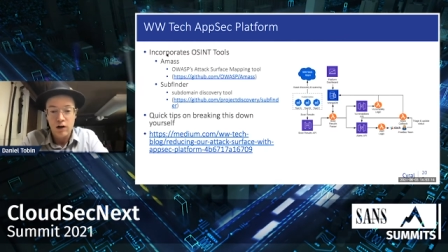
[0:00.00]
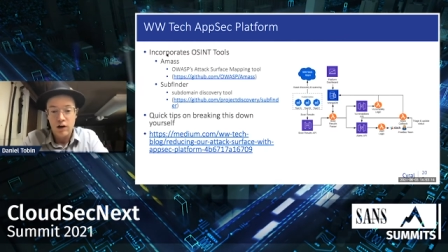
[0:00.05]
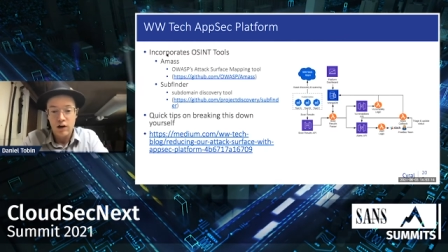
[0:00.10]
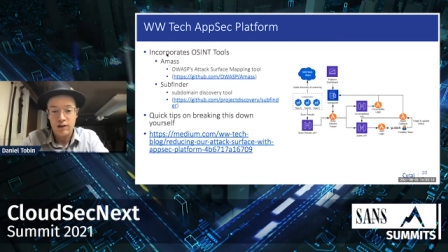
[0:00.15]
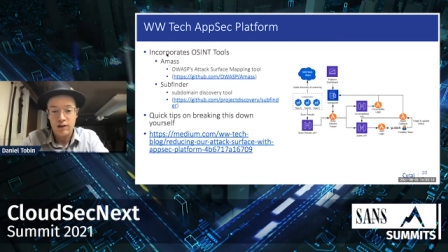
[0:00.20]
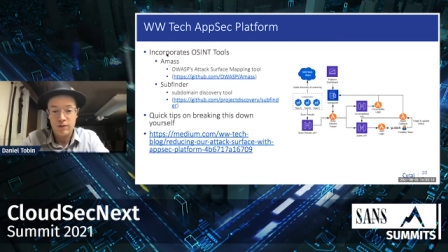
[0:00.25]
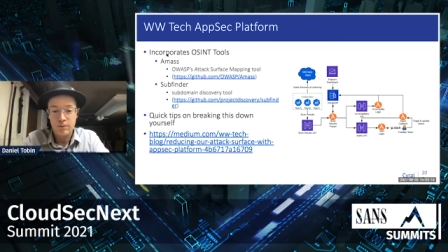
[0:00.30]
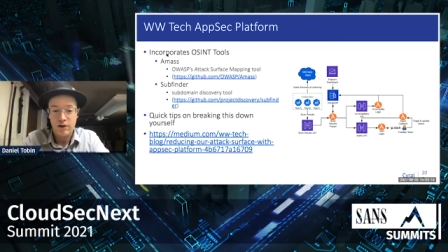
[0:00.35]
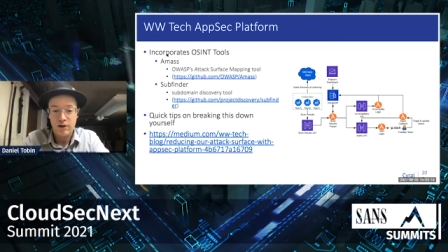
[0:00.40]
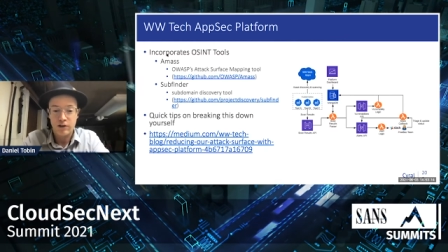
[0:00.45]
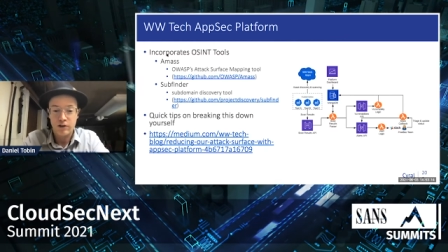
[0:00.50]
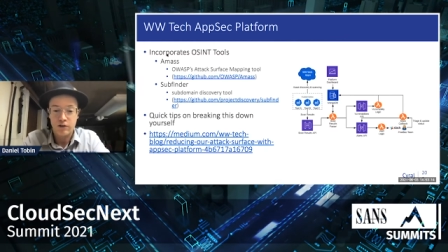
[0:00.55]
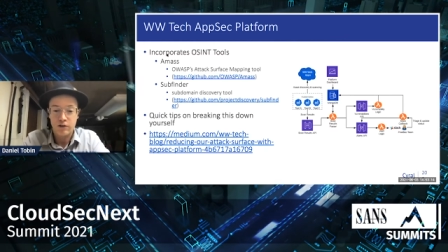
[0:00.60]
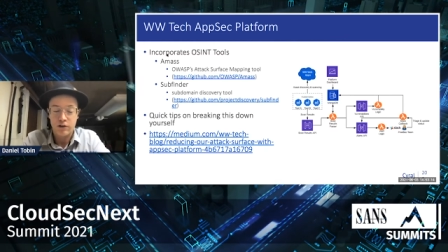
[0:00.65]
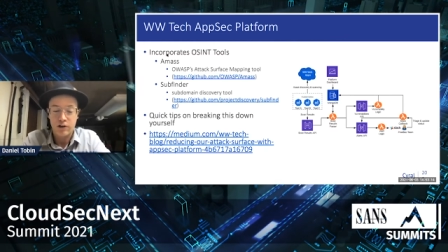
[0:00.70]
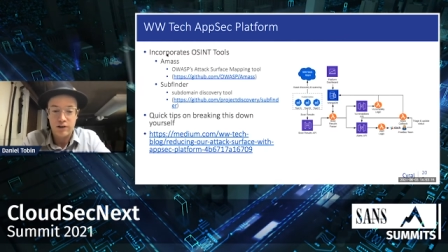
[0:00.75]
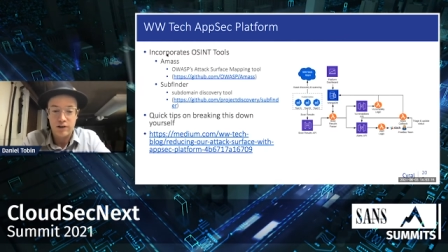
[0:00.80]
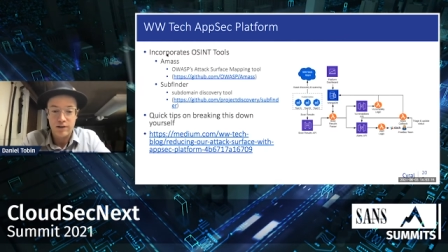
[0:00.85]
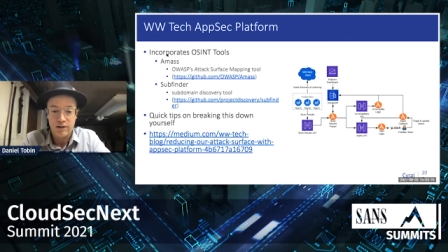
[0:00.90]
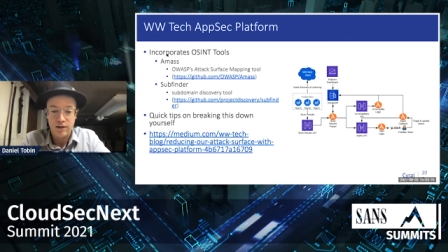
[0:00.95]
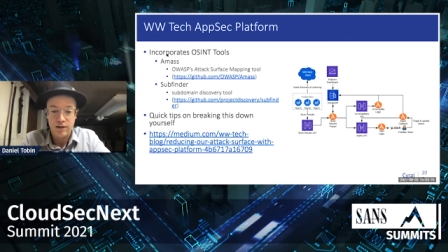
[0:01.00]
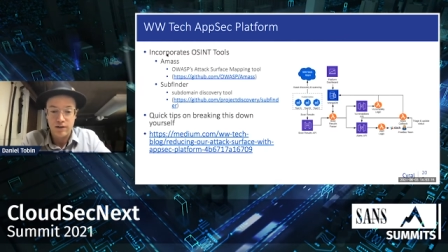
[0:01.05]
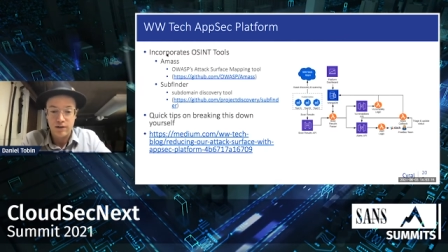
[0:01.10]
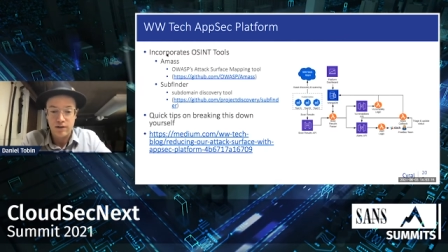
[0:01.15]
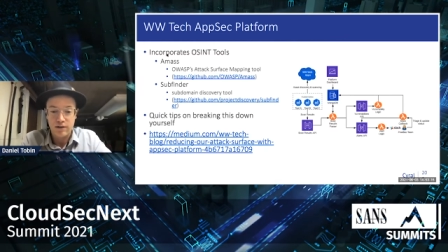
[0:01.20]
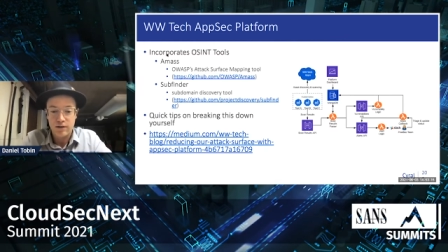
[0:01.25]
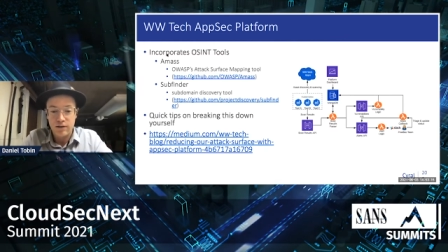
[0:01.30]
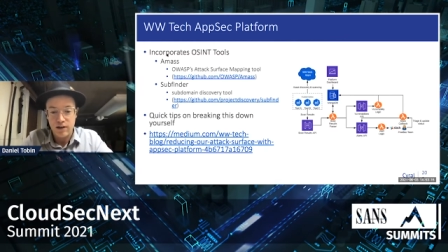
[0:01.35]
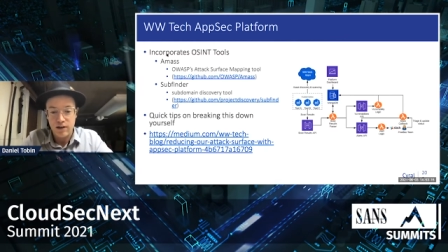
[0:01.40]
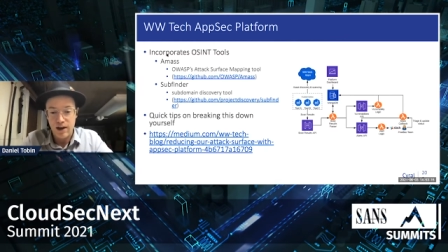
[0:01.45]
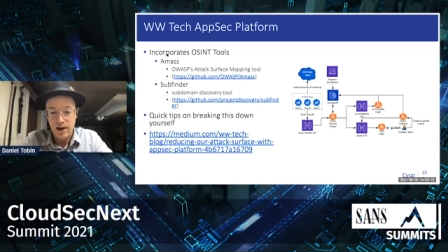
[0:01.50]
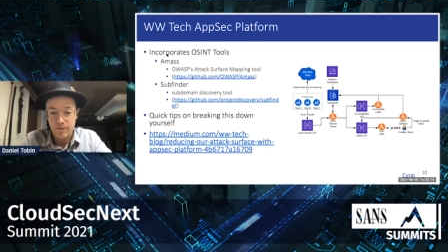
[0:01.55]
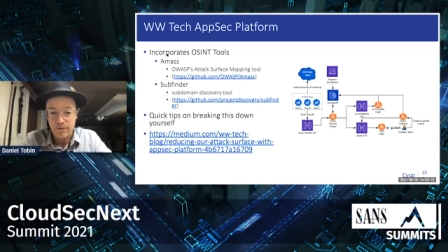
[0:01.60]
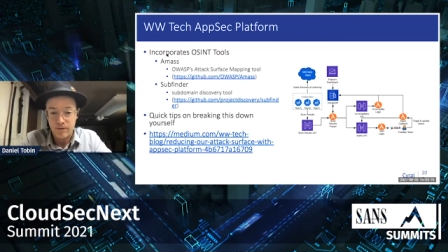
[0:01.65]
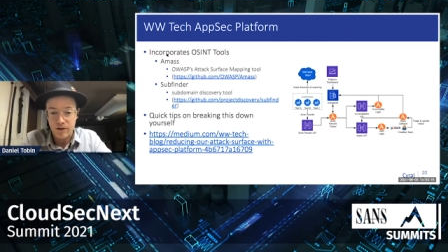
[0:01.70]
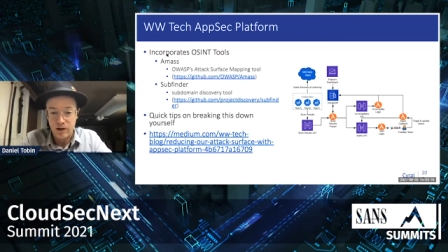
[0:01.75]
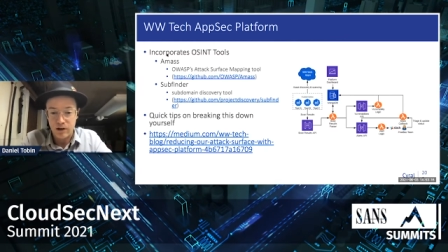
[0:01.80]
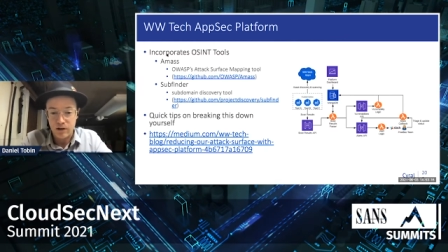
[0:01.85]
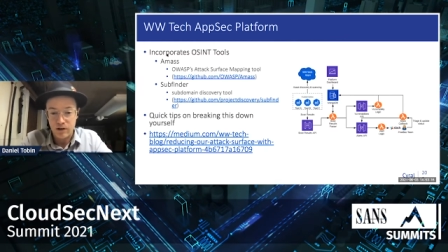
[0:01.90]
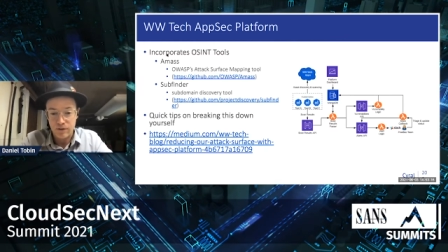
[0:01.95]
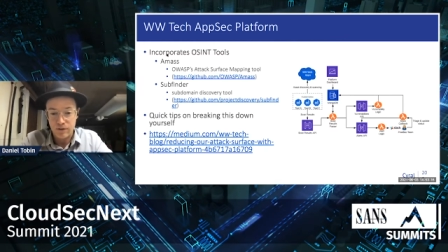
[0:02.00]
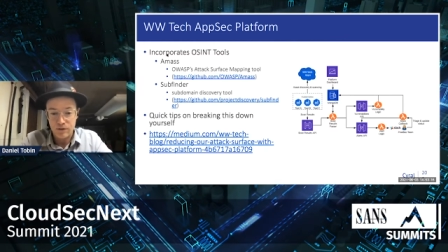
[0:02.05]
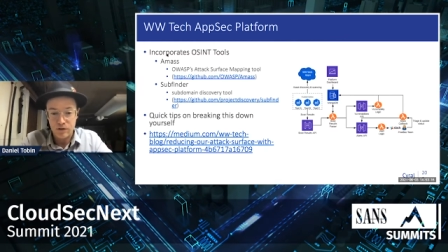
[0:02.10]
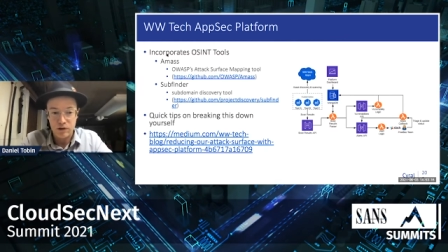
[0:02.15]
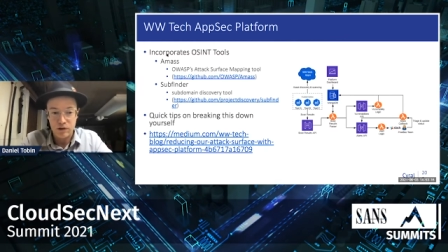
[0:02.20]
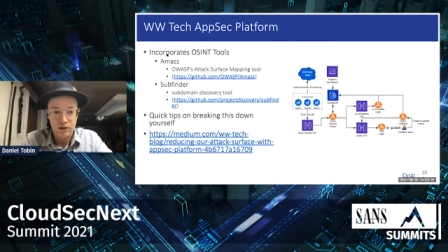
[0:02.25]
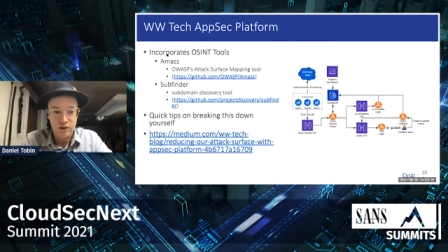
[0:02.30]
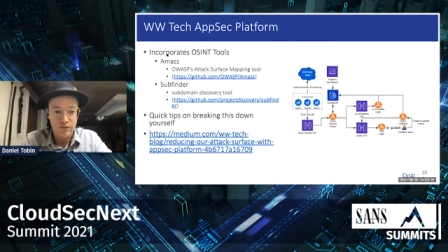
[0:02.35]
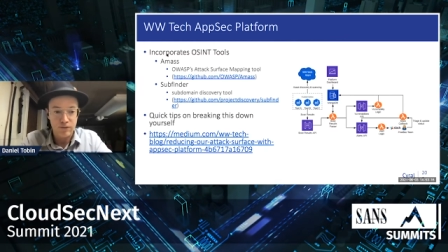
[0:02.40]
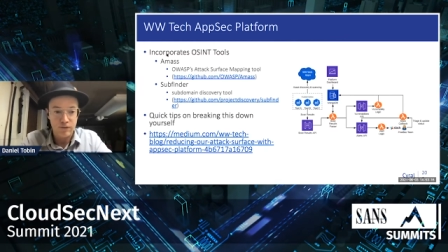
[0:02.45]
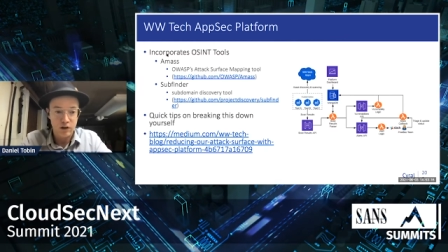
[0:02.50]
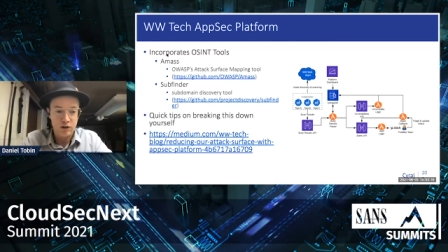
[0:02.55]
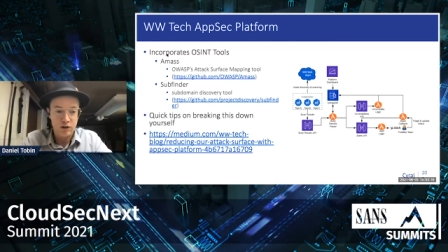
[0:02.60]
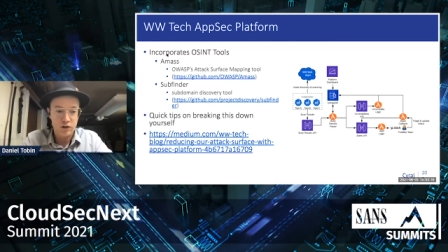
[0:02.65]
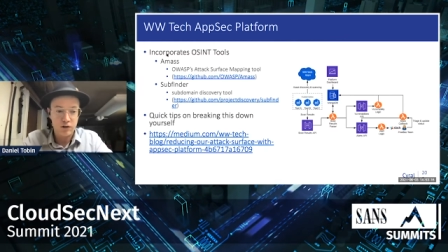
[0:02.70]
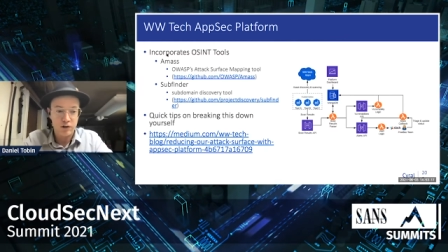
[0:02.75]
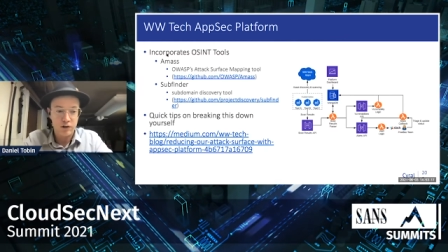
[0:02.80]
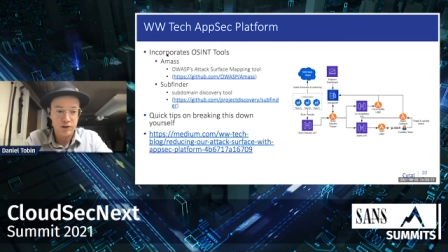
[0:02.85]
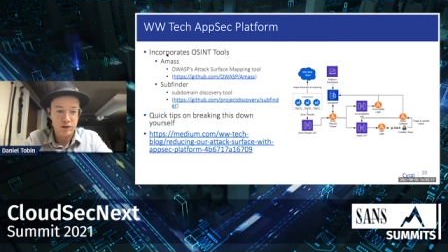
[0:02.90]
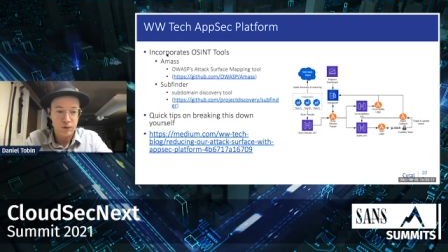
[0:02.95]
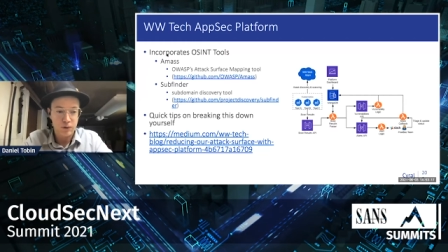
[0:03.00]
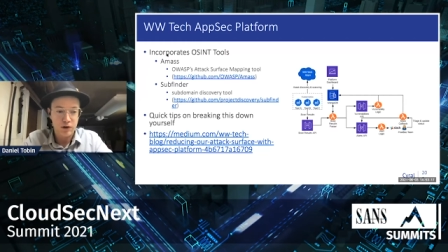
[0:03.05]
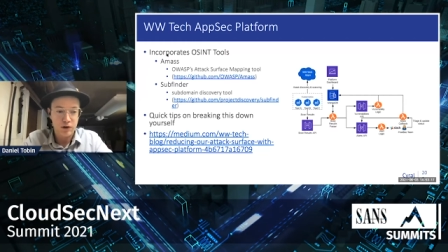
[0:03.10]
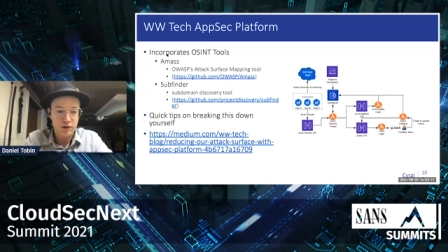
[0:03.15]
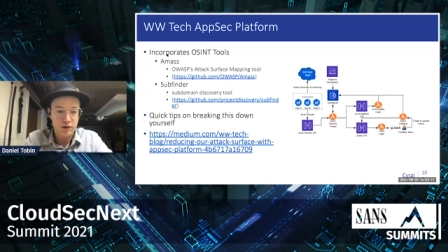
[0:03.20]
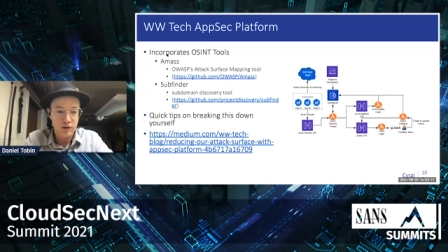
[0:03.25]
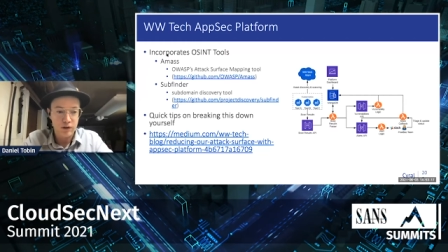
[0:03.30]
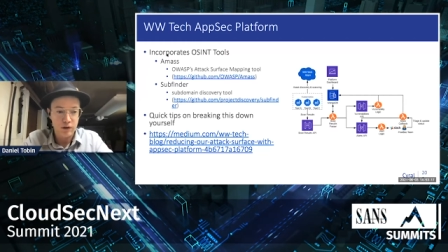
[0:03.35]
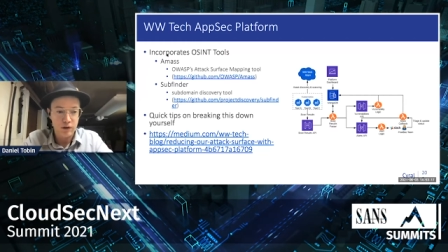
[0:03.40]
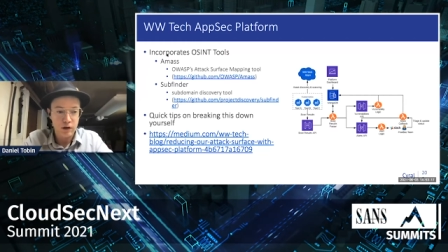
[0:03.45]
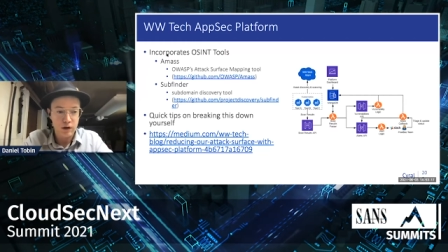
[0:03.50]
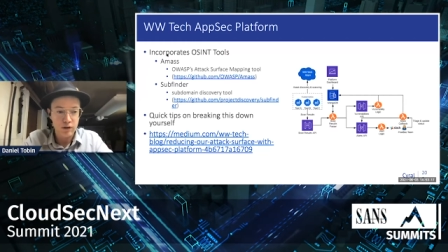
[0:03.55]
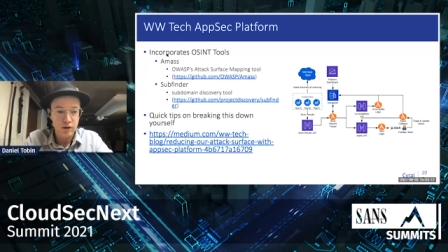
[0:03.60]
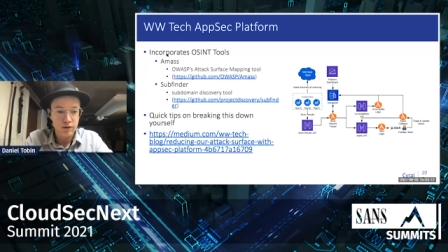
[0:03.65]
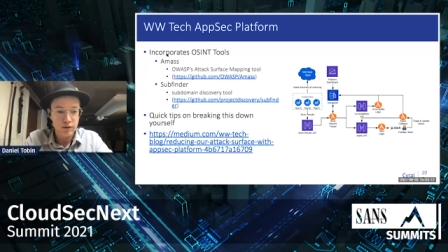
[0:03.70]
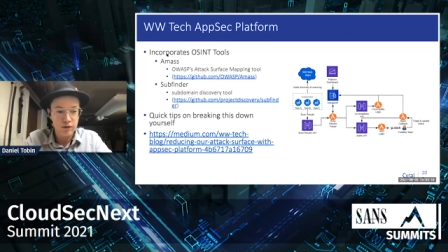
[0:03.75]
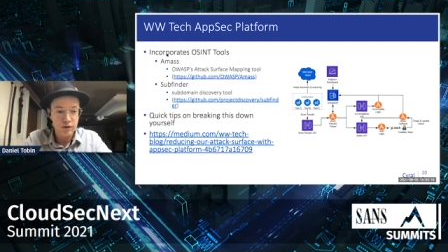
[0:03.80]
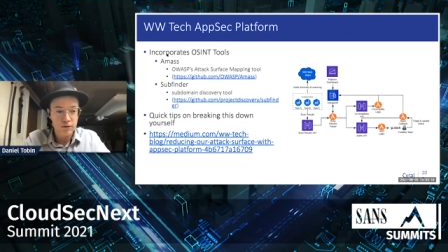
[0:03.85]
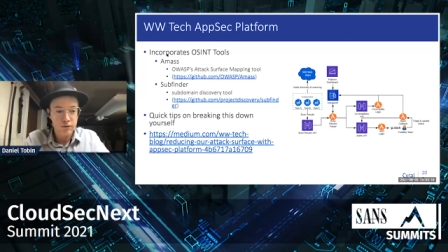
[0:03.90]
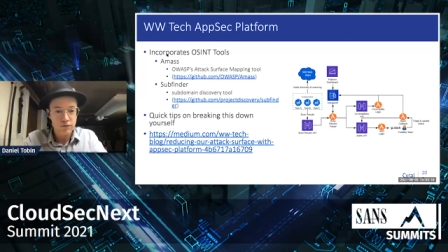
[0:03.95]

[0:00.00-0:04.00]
especially since the advent of certificate transparency logs.